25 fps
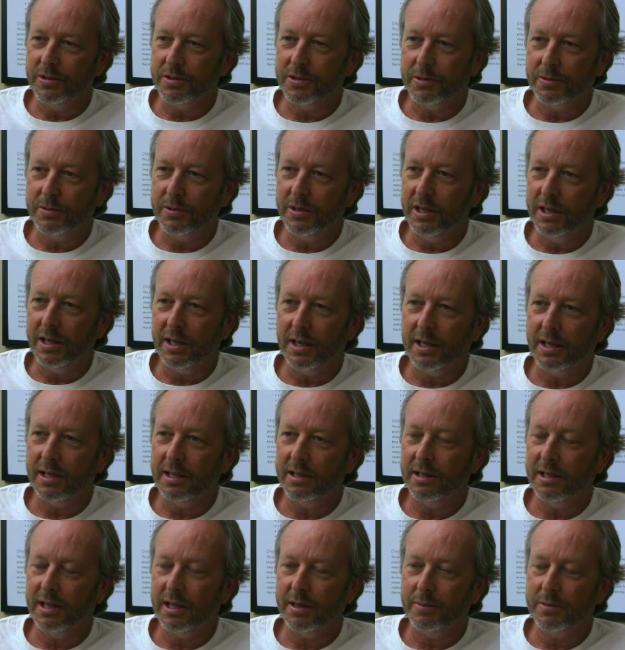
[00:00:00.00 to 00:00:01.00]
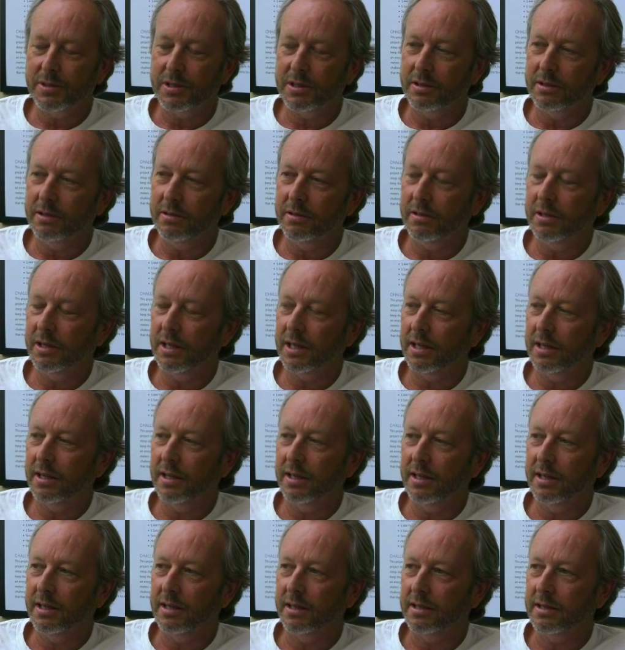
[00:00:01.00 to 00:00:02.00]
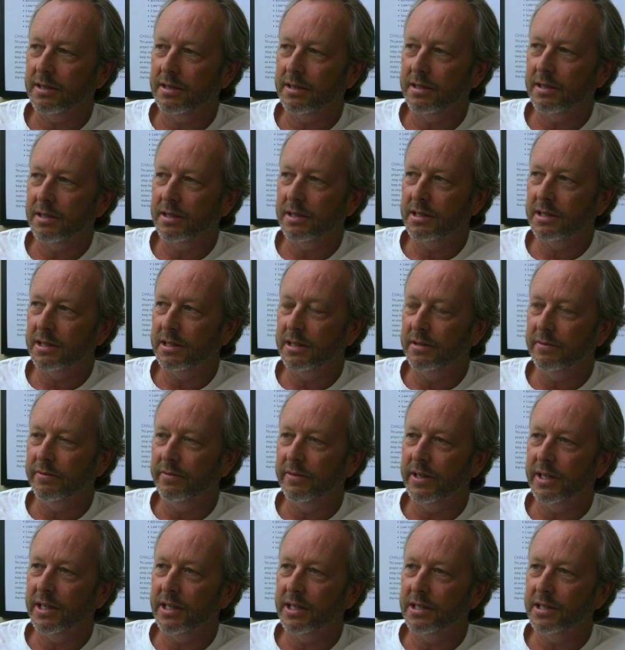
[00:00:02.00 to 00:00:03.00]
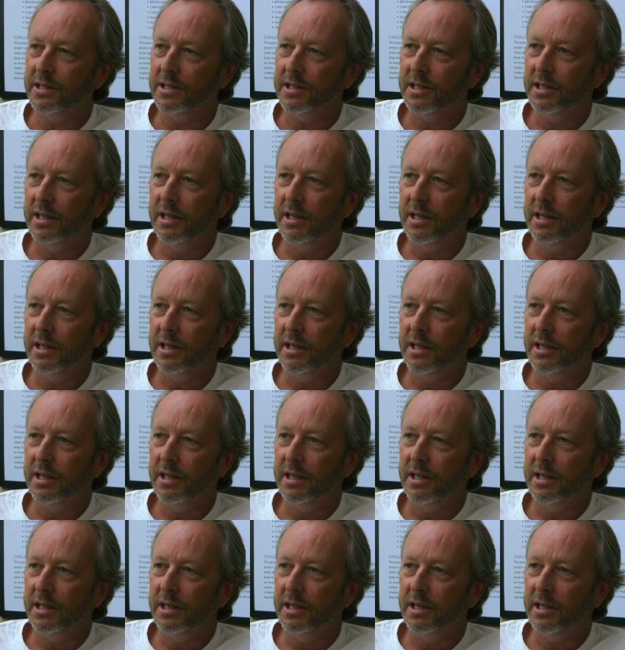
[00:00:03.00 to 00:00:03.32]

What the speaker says: So yeah, absolutely, I think it's an advantage.